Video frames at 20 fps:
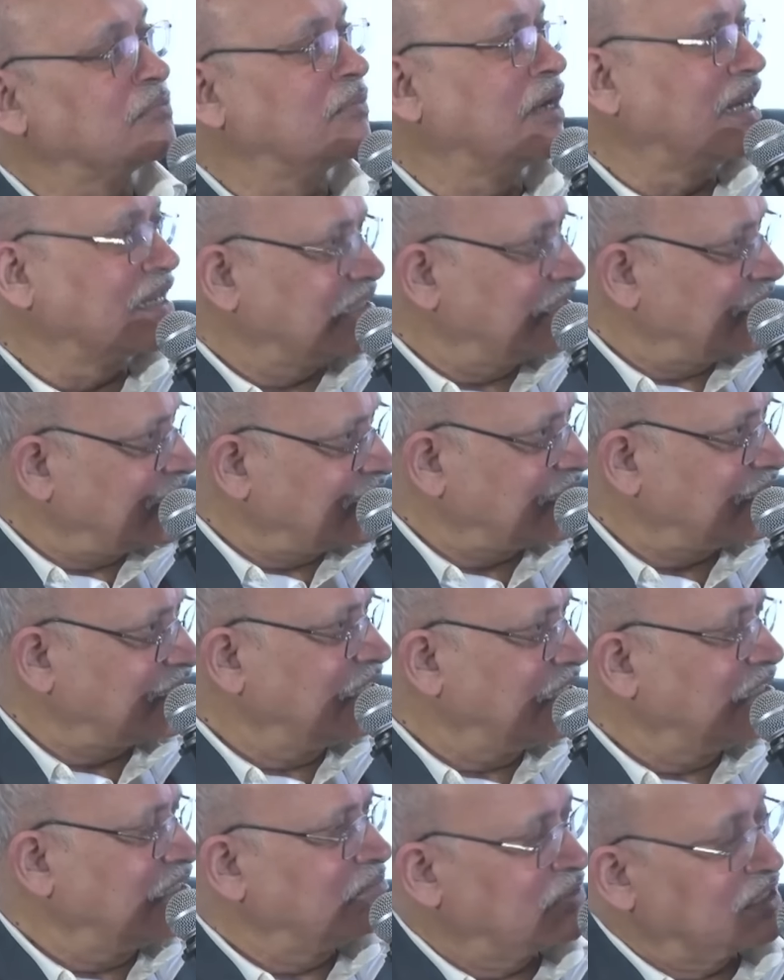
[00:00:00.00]
markets.
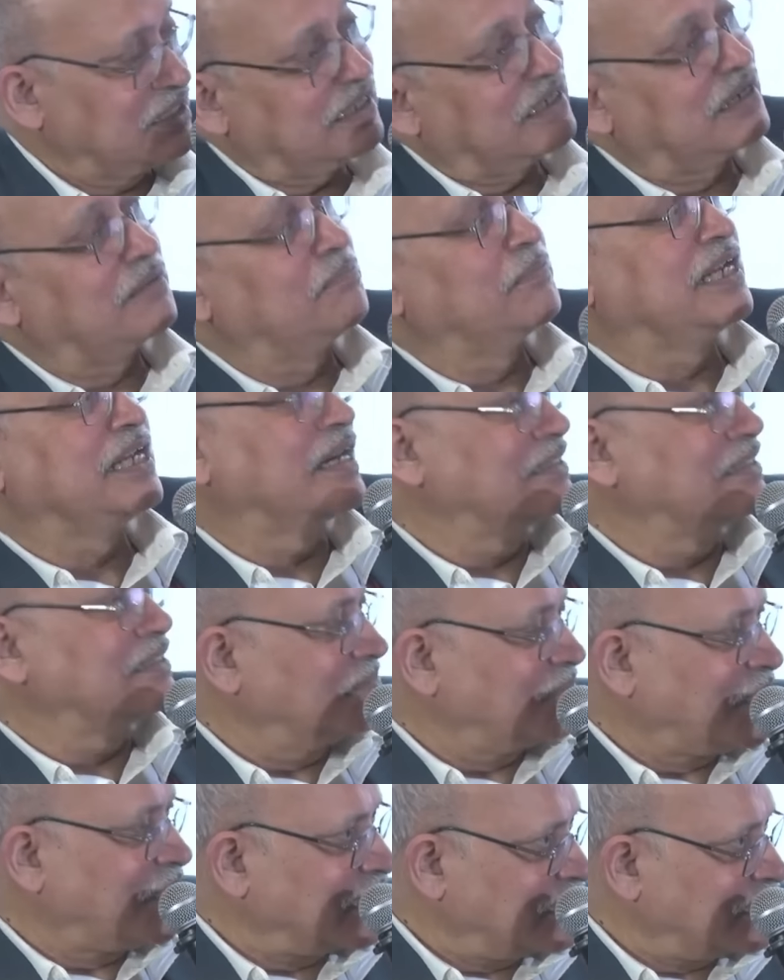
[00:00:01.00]
Yes. But there are many other
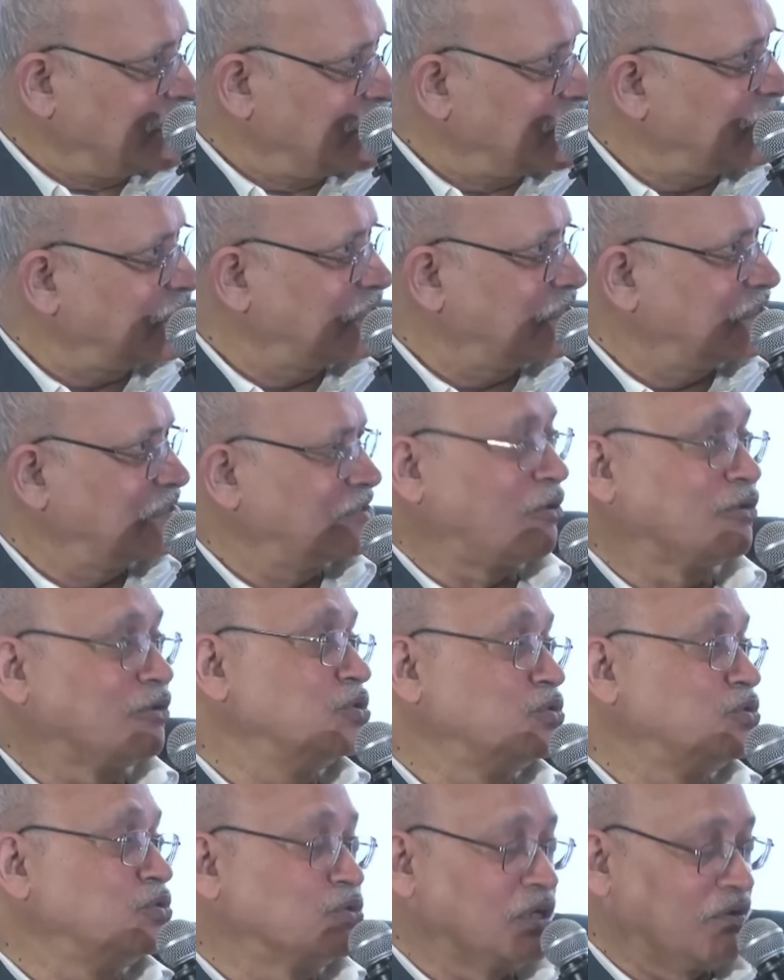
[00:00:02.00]
markets. Of course.
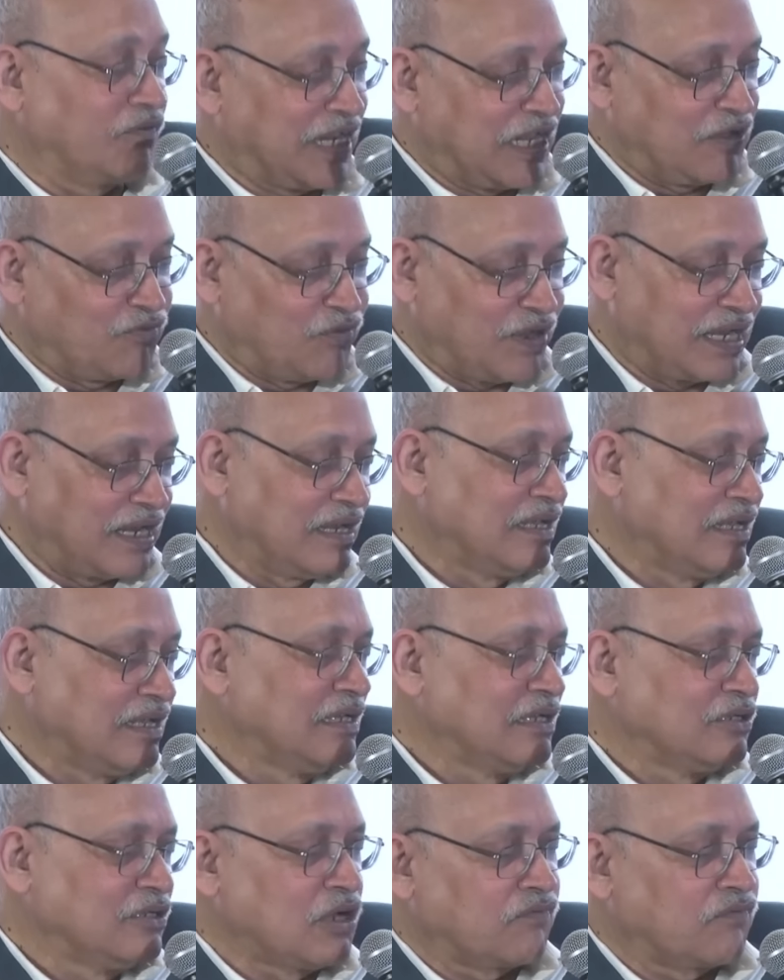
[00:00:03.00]
Also doing very well.
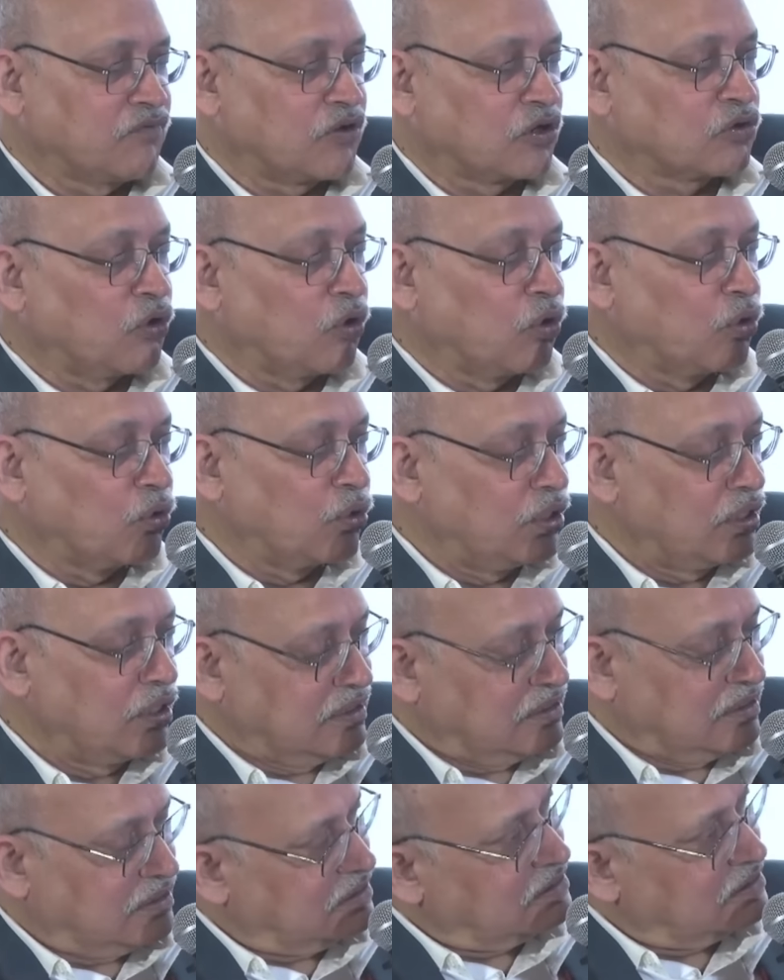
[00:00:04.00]
You have got
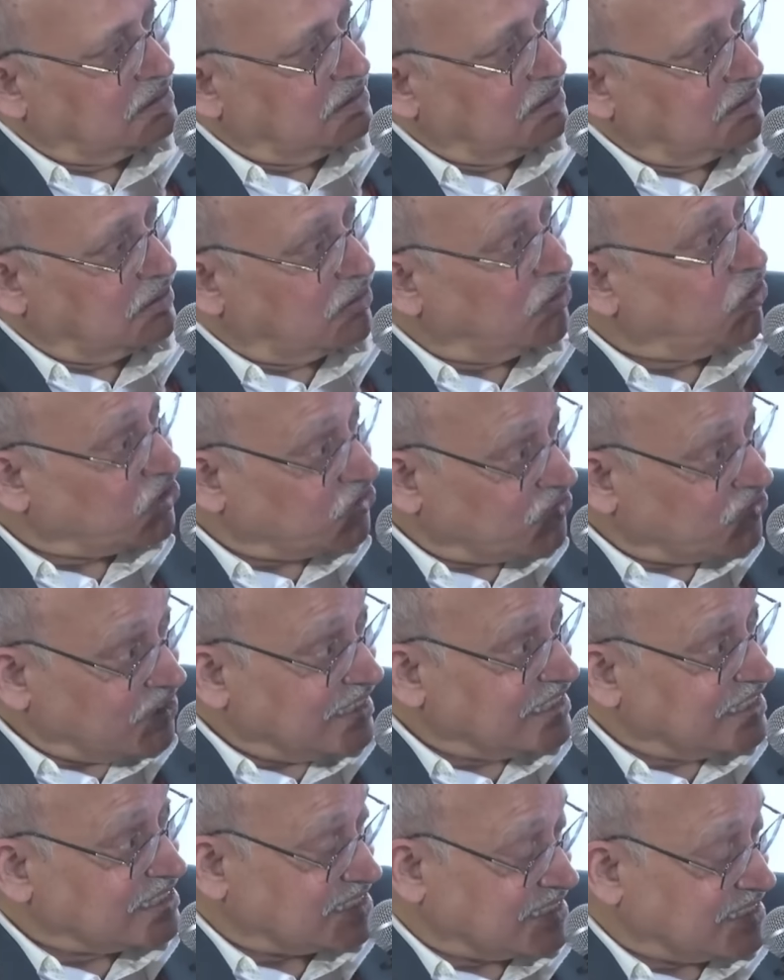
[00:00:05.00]
gold. You've got
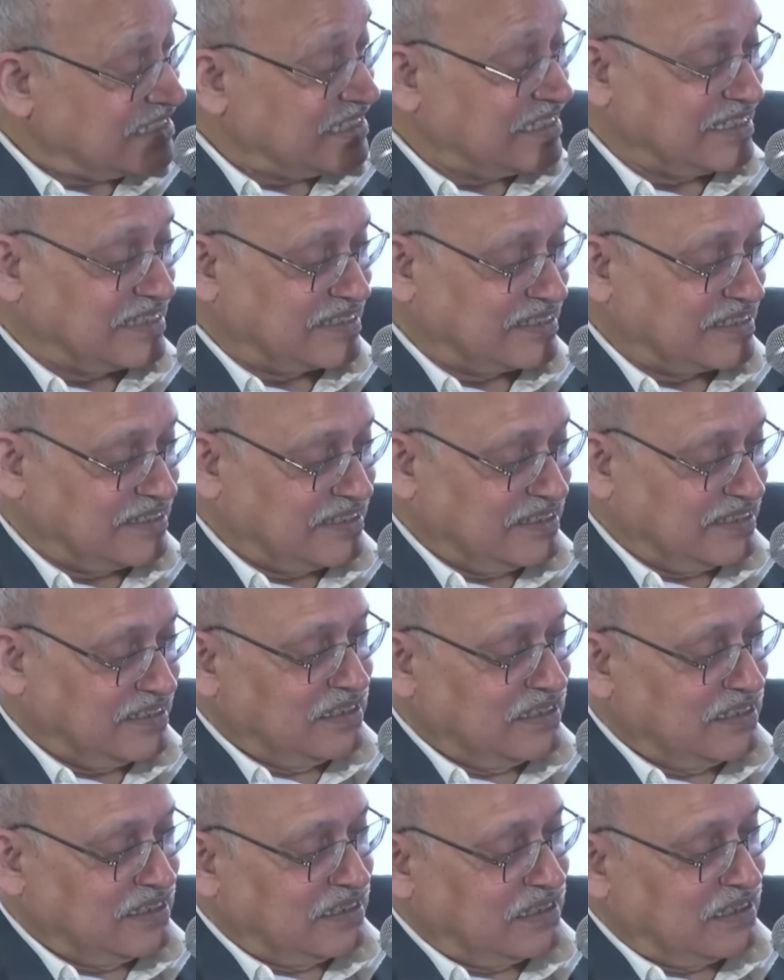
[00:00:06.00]
real estate.
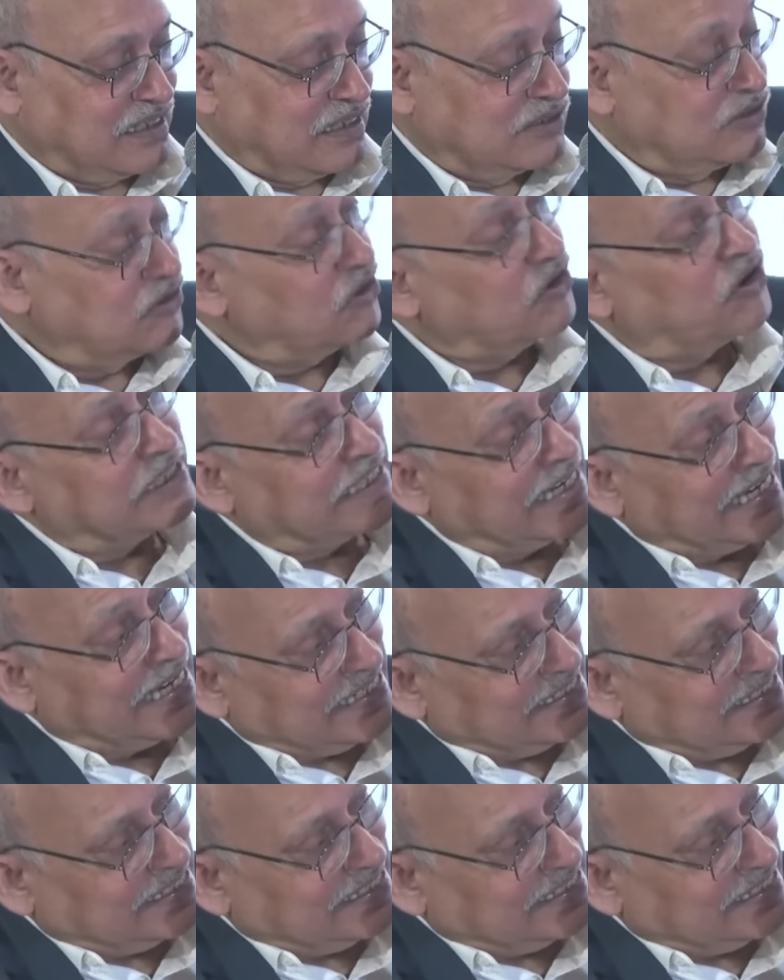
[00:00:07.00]
Uh, you've got debt.